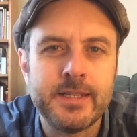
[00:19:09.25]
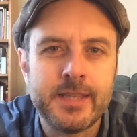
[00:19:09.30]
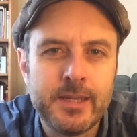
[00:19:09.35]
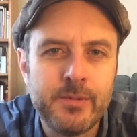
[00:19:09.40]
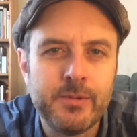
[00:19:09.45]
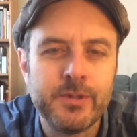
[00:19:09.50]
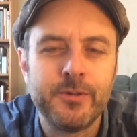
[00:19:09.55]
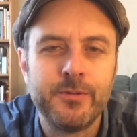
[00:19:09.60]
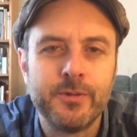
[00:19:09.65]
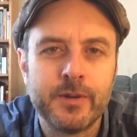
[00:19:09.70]
He
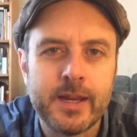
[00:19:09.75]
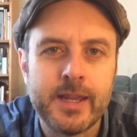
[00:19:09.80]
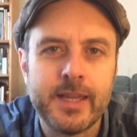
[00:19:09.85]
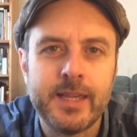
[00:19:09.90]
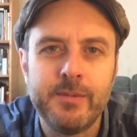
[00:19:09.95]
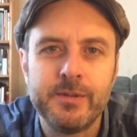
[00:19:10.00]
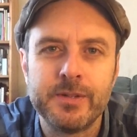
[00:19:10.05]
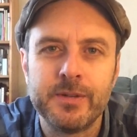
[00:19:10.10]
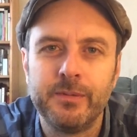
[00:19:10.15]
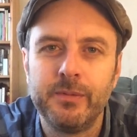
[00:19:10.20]
was great.
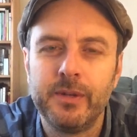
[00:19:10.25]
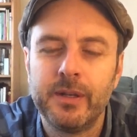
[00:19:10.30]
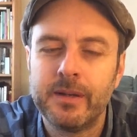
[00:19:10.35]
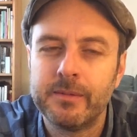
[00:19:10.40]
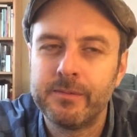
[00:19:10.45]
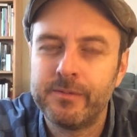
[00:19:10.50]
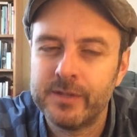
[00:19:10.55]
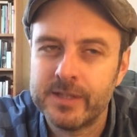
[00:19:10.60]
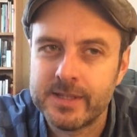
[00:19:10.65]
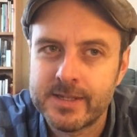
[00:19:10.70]
He was a
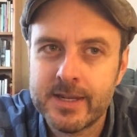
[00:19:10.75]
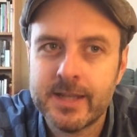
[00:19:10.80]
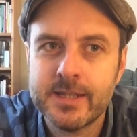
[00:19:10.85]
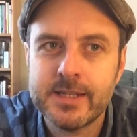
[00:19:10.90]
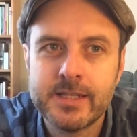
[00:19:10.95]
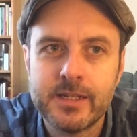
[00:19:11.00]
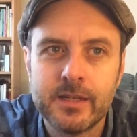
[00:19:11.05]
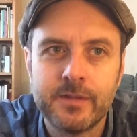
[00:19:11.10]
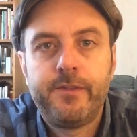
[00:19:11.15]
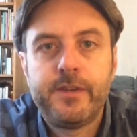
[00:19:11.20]

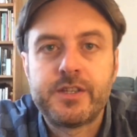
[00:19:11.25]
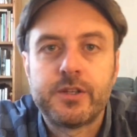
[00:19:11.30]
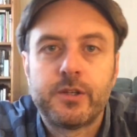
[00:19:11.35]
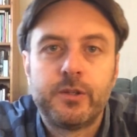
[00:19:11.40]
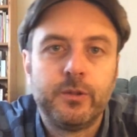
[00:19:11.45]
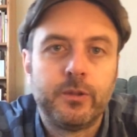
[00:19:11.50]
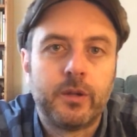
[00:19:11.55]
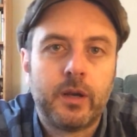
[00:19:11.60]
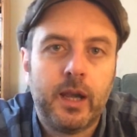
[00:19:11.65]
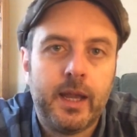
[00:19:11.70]
fantastic
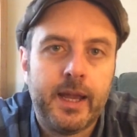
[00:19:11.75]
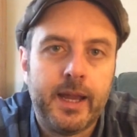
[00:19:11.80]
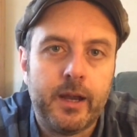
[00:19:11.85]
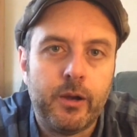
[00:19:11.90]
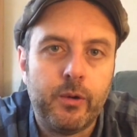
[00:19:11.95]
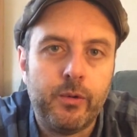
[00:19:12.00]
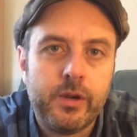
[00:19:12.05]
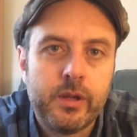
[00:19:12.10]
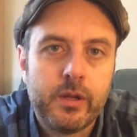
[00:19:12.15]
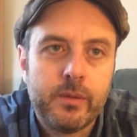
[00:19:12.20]
physical
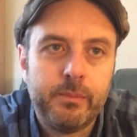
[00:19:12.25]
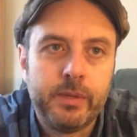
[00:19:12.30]
clown,